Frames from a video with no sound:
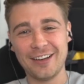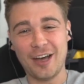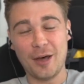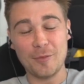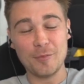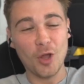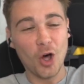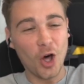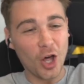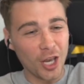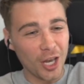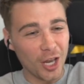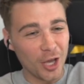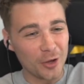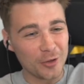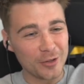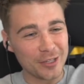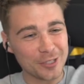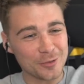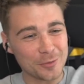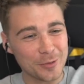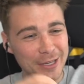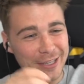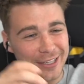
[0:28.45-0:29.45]
I'm not alone
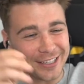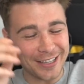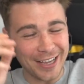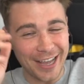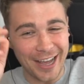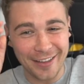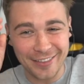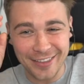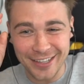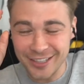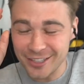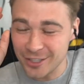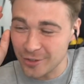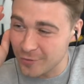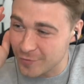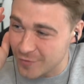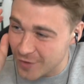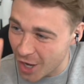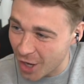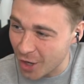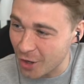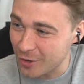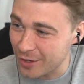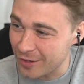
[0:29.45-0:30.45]
this week. I think you've
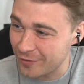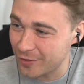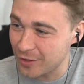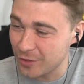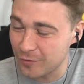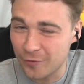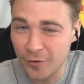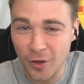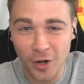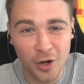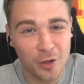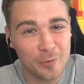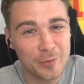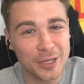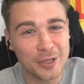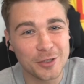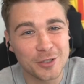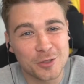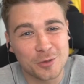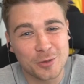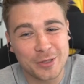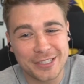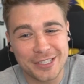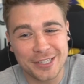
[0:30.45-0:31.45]
known if you follow me on
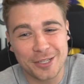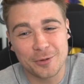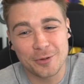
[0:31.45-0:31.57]
Twitter,